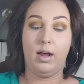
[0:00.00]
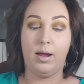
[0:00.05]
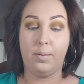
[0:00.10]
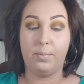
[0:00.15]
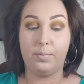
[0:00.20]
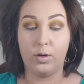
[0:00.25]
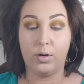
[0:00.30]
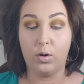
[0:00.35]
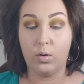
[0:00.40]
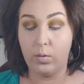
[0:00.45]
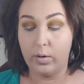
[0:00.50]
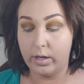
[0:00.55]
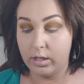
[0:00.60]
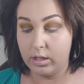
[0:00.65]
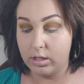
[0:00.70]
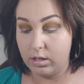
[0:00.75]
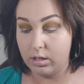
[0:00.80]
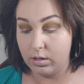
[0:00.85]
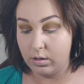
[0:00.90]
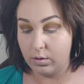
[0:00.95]
I'm going
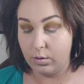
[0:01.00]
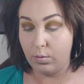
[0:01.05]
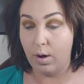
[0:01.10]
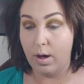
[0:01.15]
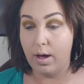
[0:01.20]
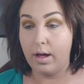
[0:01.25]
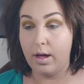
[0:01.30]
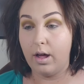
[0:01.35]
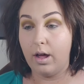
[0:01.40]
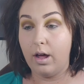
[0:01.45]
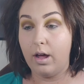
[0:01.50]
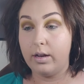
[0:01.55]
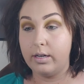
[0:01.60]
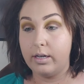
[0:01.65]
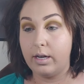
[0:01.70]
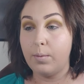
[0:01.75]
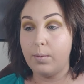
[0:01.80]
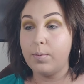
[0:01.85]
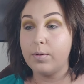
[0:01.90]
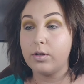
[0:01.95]
to
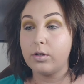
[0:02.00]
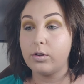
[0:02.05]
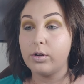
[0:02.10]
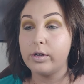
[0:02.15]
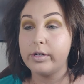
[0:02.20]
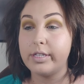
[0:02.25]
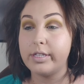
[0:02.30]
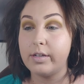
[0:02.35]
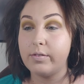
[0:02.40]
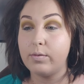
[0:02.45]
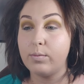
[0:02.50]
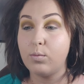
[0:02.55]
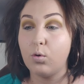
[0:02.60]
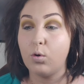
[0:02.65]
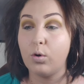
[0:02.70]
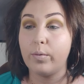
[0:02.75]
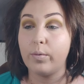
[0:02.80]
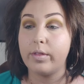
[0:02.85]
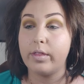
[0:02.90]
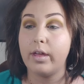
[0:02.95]
deepen the crease even
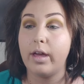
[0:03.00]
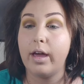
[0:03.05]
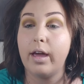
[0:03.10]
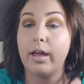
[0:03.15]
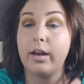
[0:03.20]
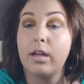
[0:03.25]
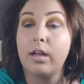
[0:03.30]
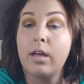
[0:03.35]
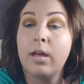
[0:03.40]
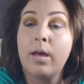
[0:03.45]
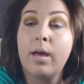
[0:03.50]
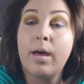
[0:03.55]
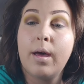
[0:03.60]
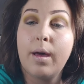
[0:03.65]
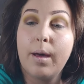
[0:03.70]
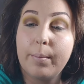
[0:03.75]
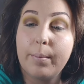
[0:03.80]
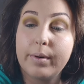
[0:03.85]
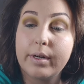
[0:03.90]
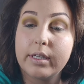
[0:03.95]
more with that.
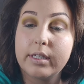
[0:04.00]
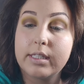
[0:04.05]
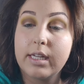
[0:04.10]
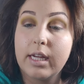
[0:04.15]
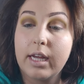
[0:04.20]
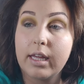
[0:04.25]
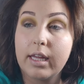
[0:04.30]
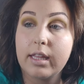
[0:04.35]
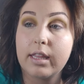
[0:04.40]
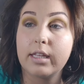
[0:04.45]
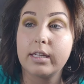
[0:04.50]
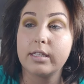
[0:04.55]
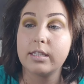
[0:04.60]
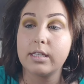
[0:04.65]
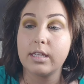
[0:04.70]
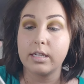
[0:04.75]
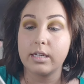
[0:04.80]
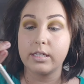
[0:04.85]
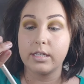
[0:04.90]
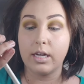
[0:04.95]
I'm gonna take
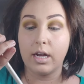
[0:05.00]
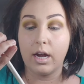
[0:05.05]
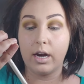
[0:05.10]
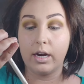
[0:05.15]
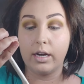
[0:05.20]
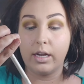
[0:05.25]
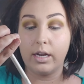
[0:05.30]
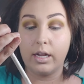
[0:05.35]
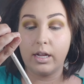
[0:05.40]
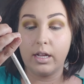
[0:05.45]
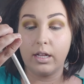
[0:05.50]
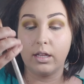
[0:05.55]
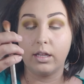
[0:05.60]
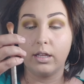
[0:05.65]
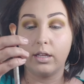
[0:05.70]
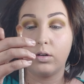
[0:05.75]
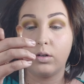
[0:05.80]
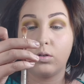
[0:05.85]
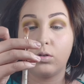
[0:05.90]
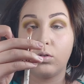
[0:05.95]
this tiny
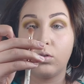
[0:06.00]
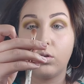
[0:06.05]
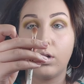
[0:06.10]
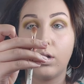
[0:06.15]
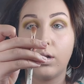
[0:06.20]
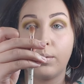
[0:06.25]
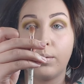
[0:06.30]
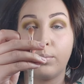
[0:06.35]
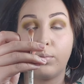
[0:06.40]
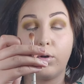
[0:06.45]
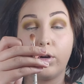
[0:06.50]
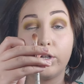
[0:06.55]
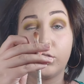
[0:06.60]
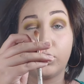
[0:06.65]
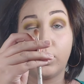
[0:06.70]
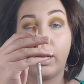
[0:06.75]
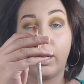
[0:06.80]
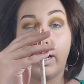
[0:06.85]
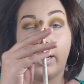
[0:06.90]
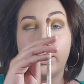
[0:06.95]
little brush
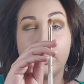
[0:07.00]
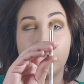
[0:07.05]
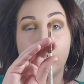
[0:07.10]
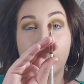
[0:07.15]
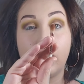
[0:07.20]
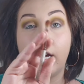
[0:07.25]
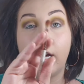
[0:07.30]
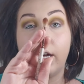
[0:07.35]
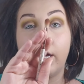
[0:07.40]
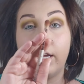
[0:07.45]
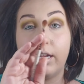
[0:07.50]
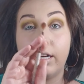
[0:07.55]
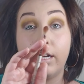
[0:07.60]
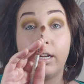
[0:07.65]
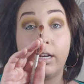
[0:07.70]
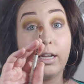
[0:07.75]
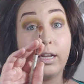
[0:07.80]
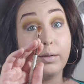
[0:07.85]
I actually got in an